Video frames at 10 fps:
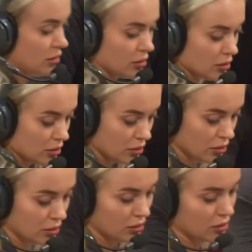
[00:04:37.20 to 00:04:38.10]

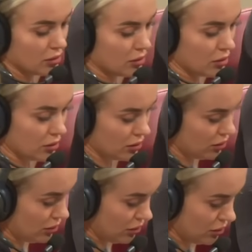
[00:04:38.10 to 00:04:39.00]

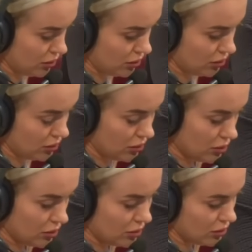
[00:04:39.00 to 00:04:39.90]
This person isn't speaking.